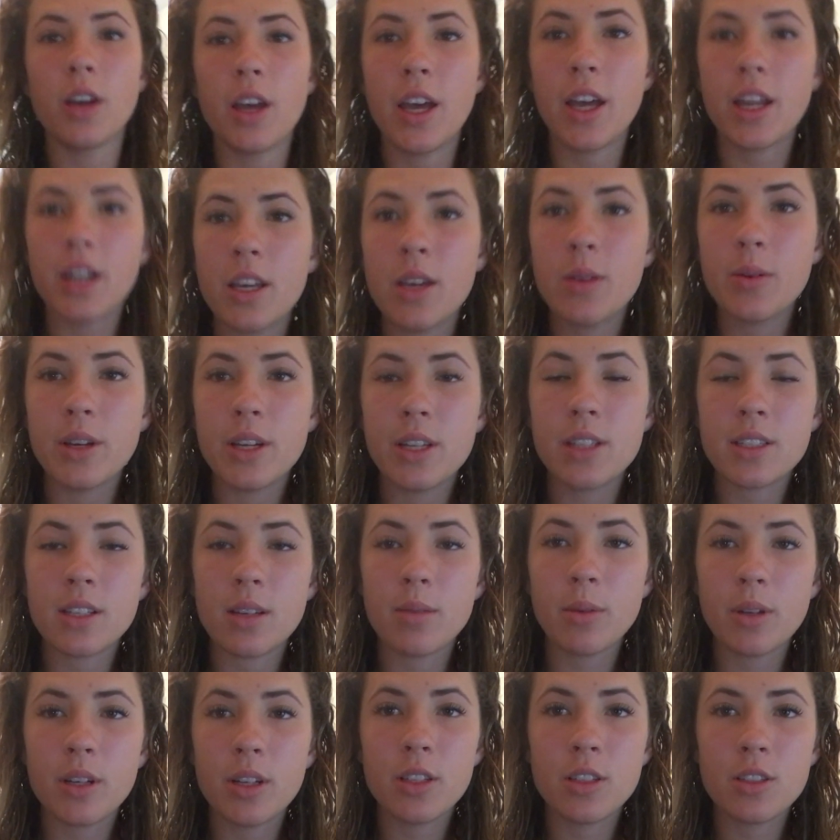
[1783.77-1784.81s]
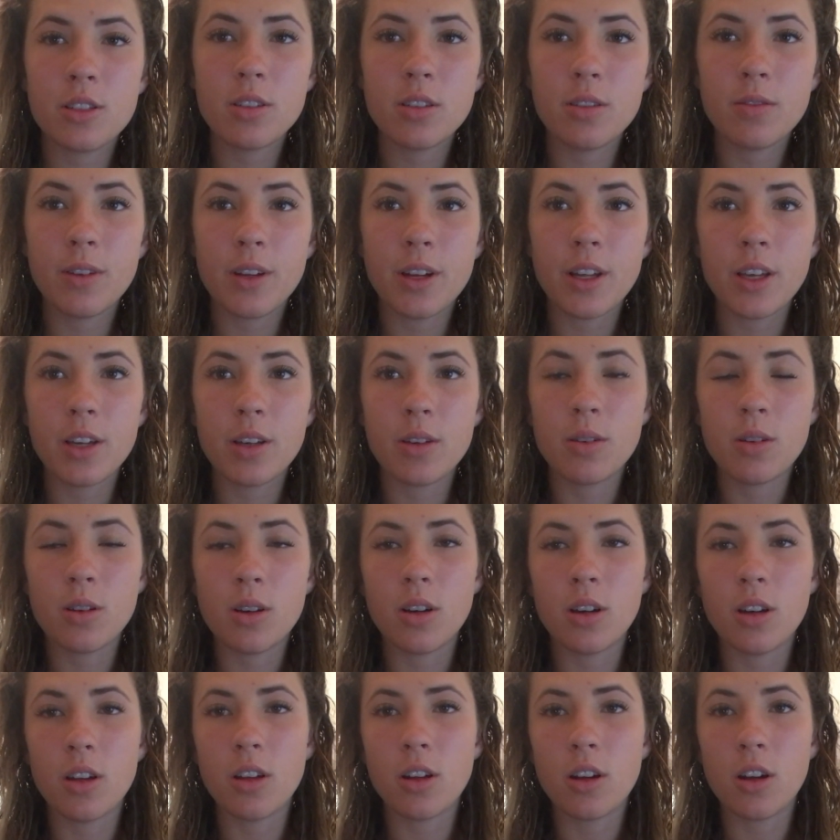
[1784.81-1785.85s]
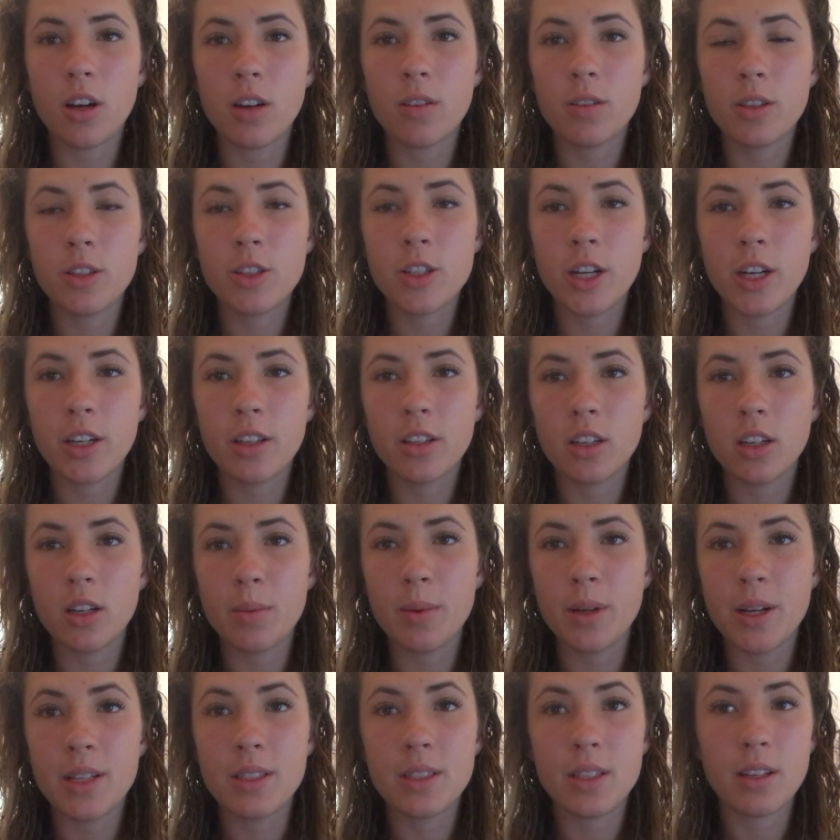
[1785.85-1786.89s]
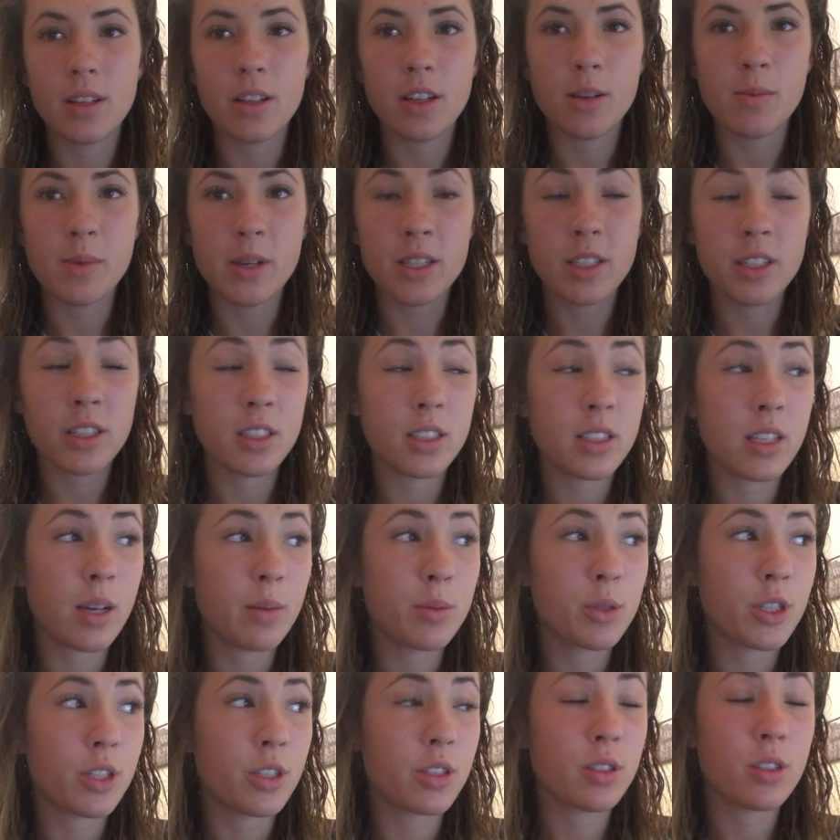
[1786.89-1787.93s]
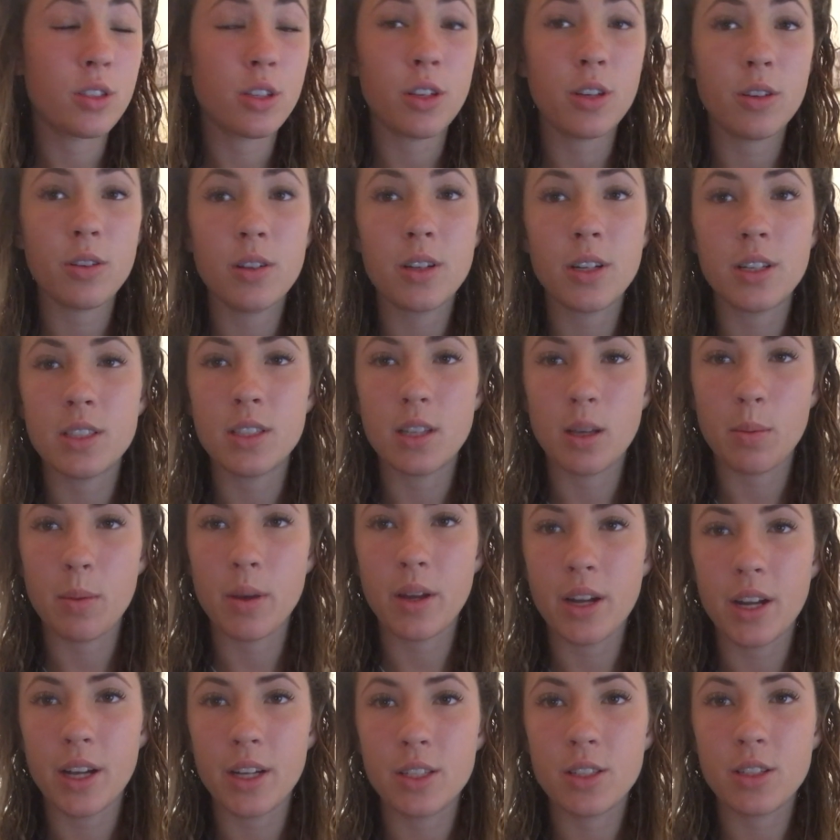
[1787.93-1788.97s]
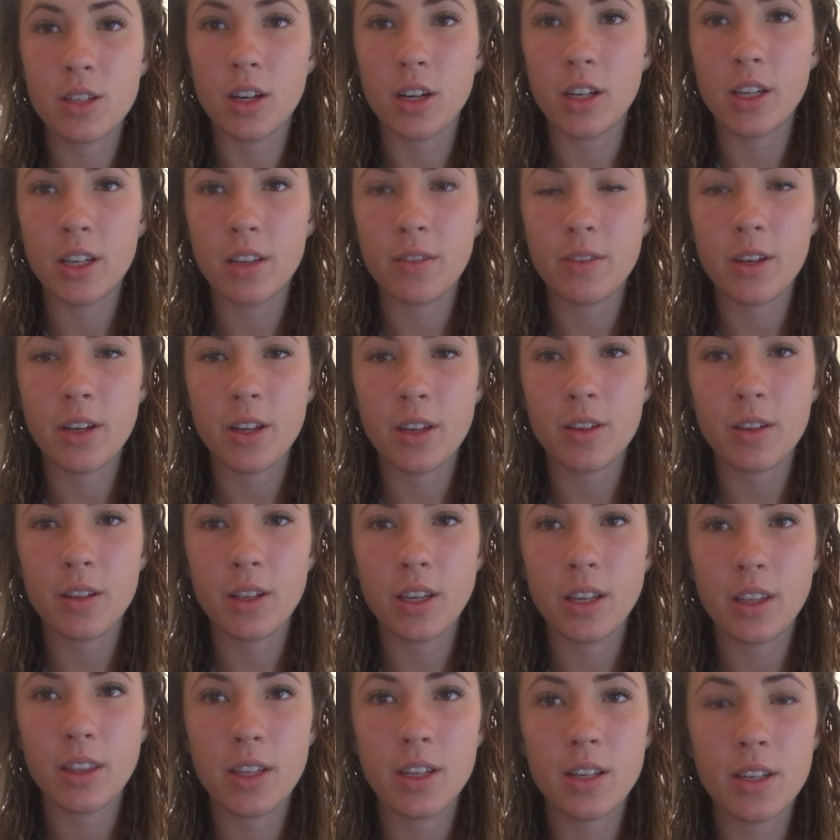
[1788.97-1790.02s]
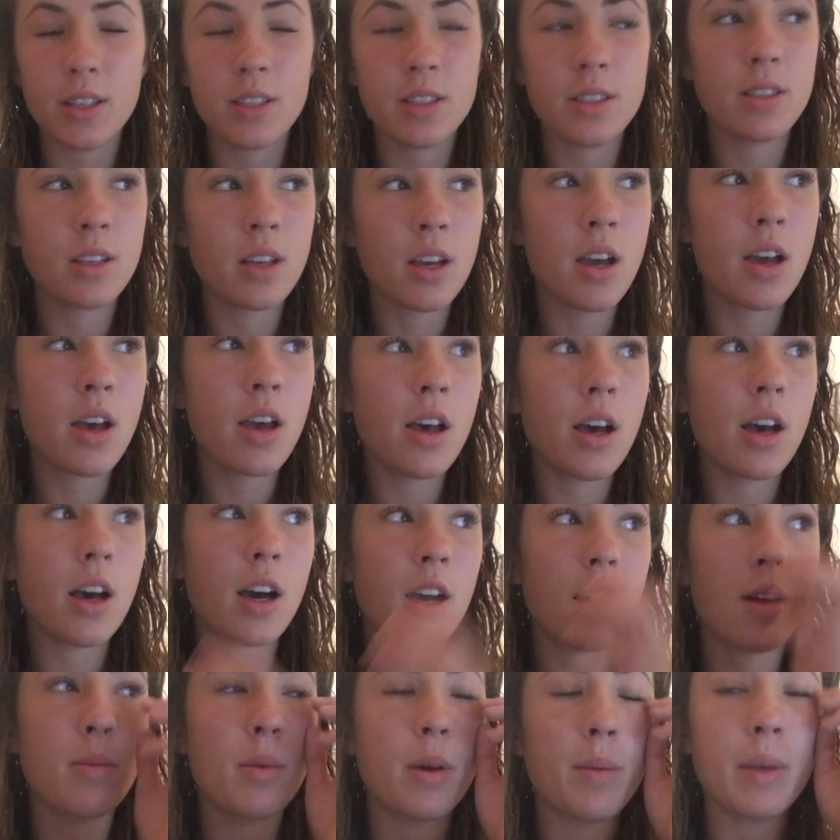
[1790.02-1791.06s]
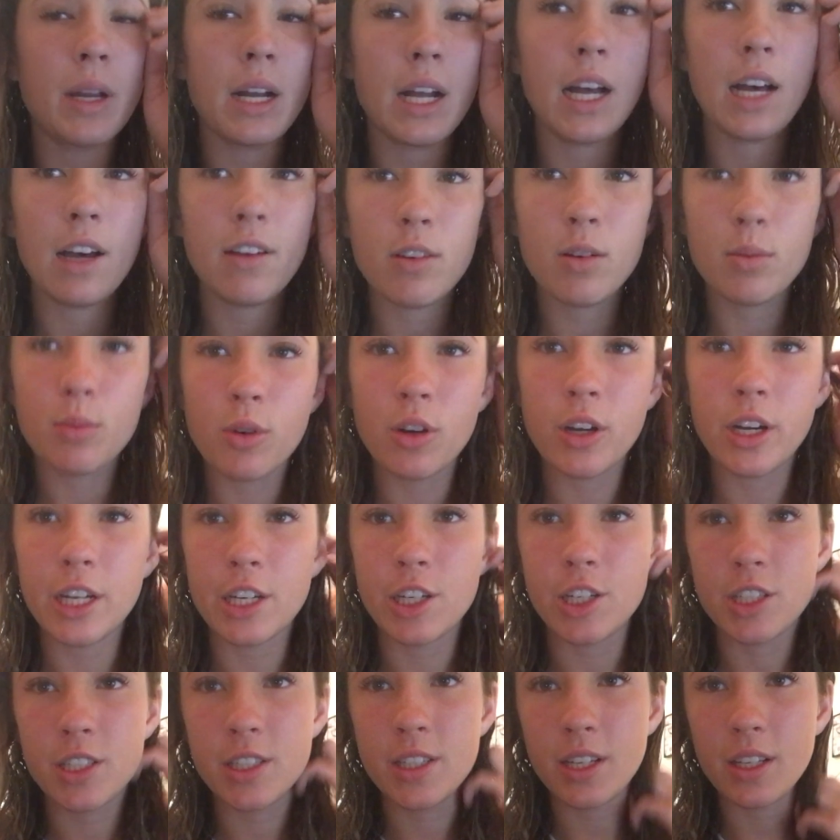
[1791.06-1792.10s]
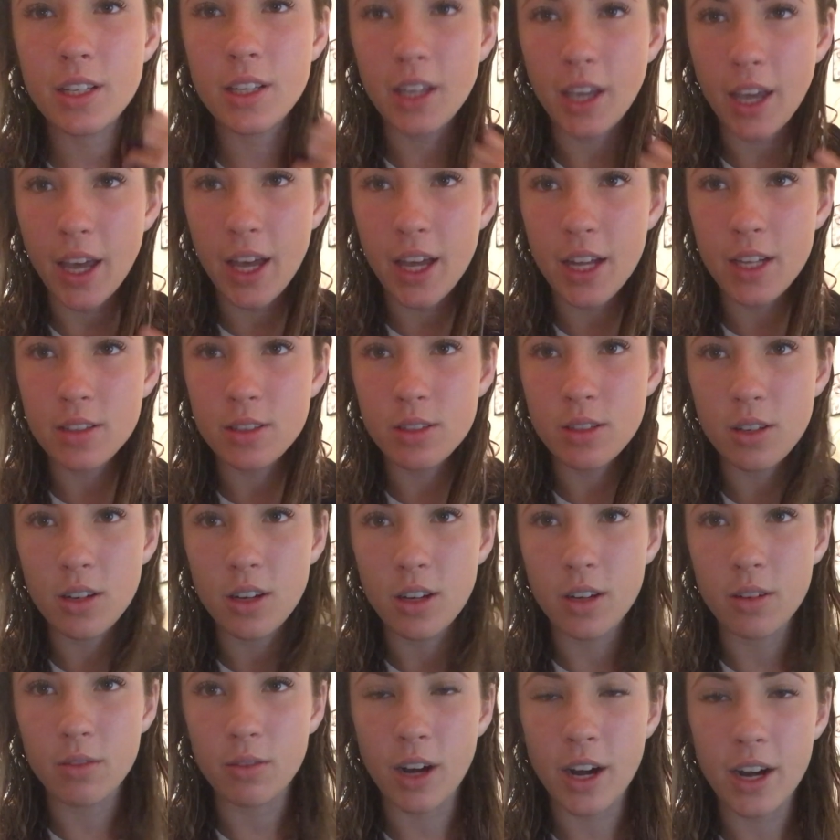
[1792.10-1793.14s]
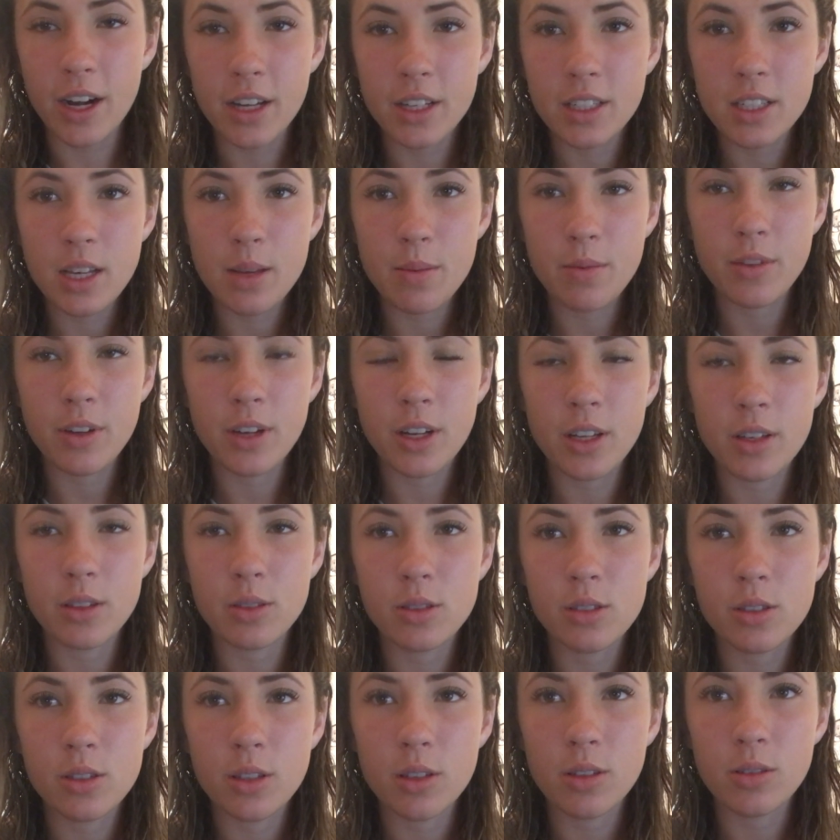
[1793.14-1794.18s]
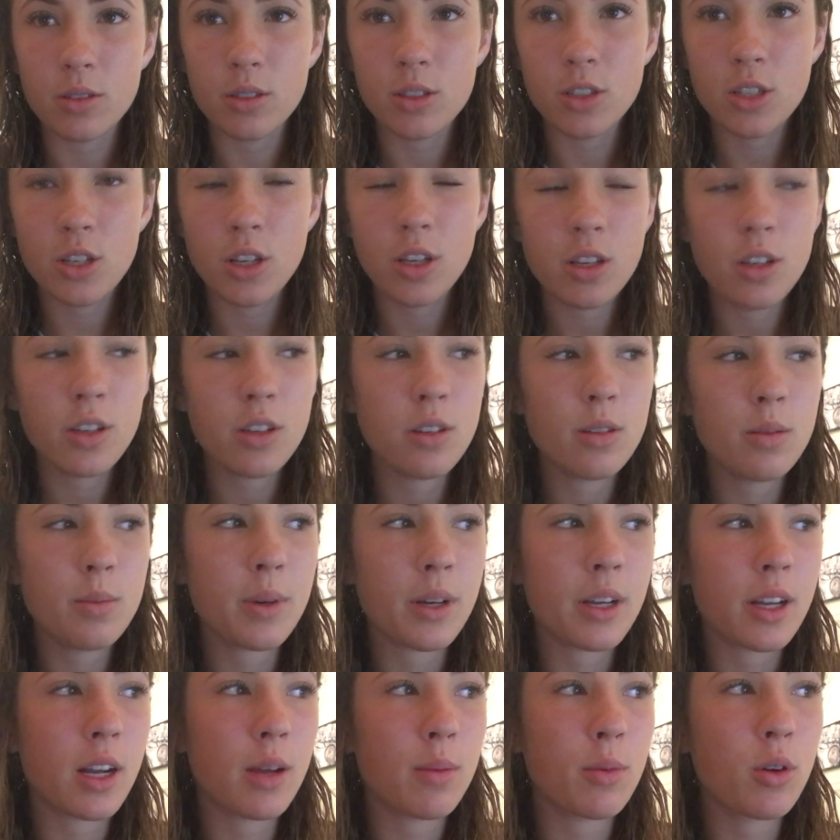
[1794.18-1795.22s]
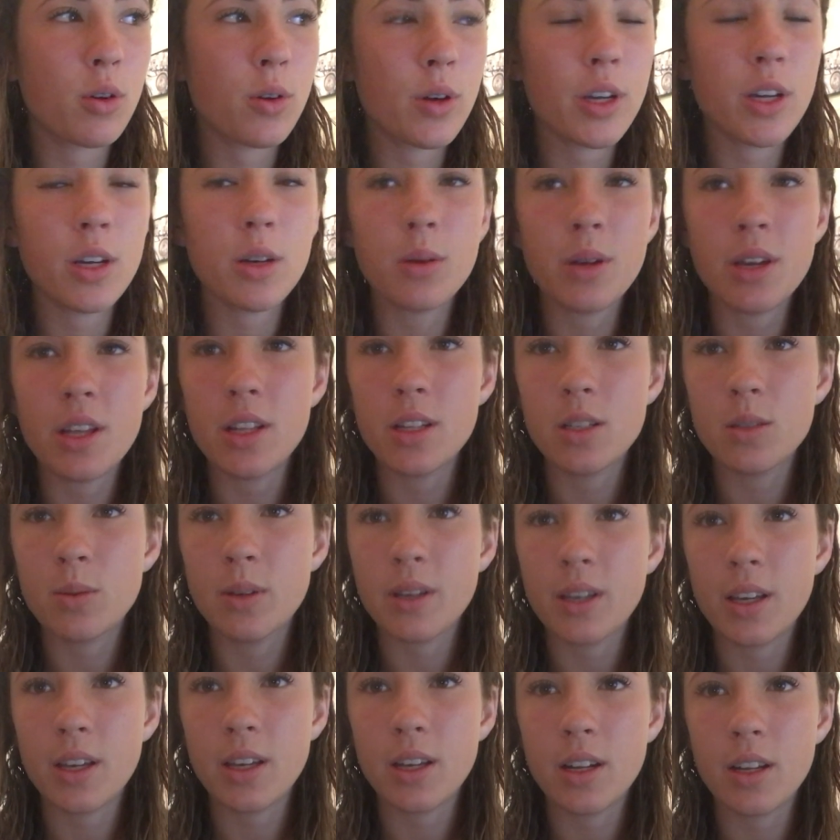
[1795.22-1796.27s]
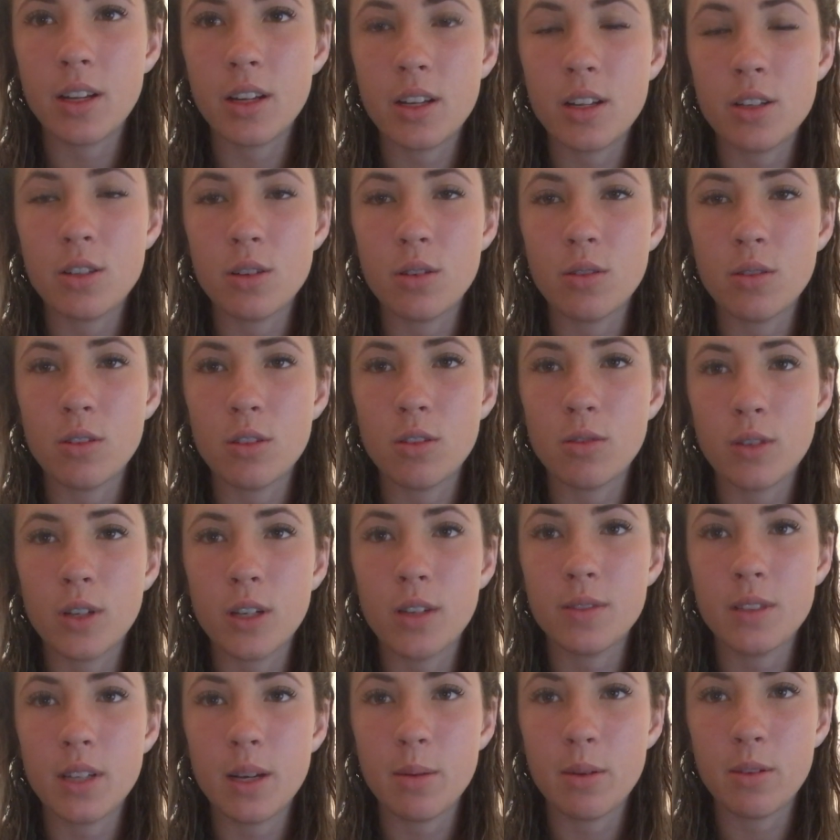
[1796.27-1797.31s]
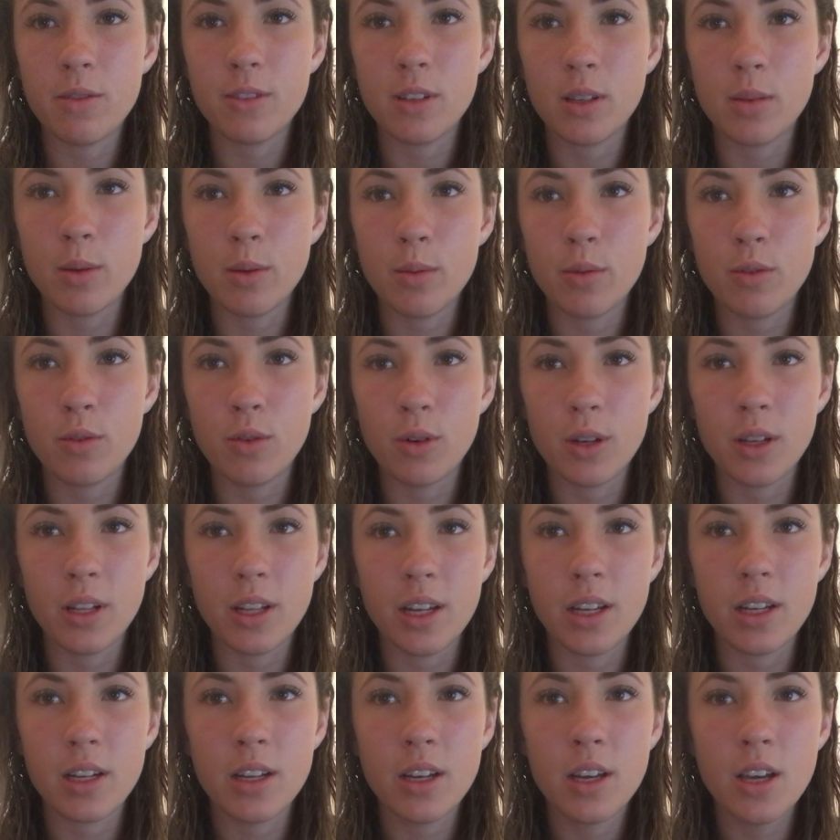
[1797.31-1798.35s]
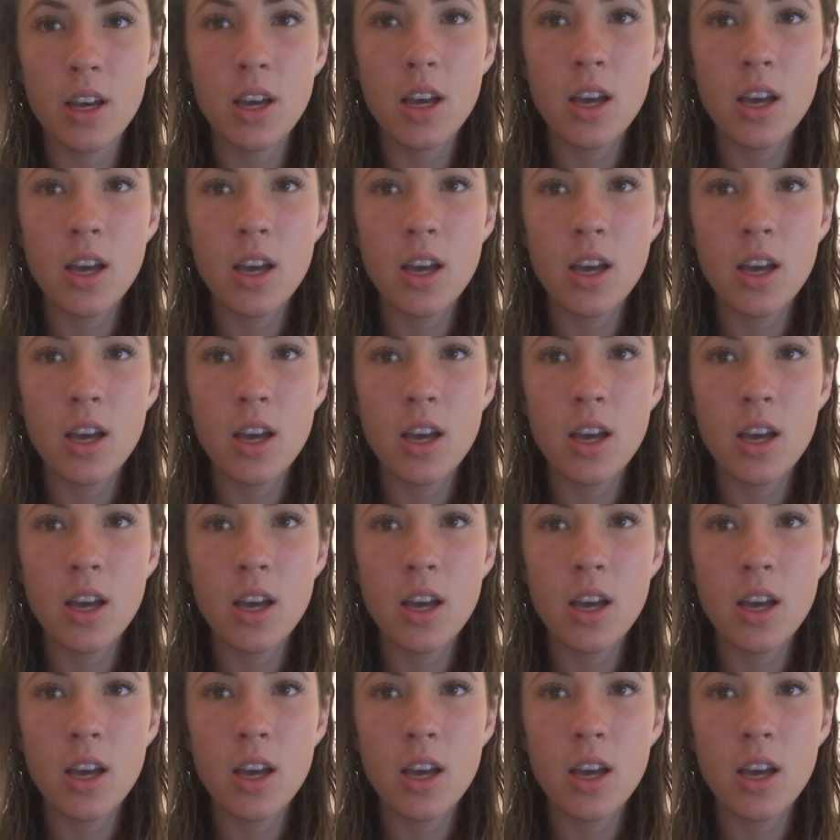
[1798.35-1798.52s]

Anyways, I'm gonna do a video on off-the-track thoroughbreds and their misconceptions soon as like my next talking video like this. I'm gonna have a more interesting like hands-on riding type video soon too, but I'm going away this weekend and I don't know if I'll have time to film it before then